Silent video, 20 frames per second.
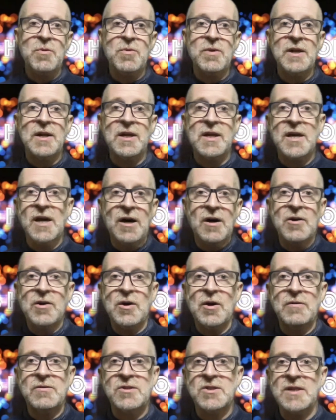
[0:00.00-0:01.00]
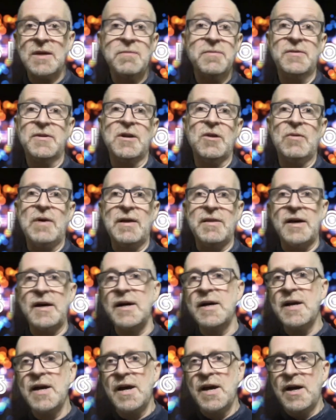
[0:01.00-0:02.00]
with a cargo of something or
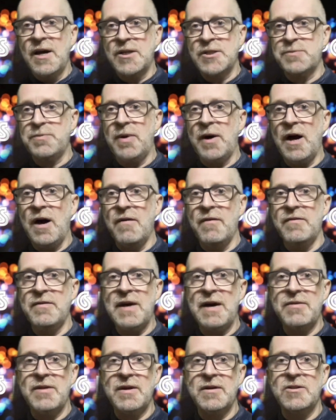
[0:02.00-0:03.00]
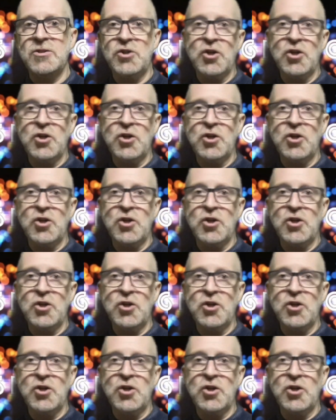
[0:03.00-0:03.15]
other as part of another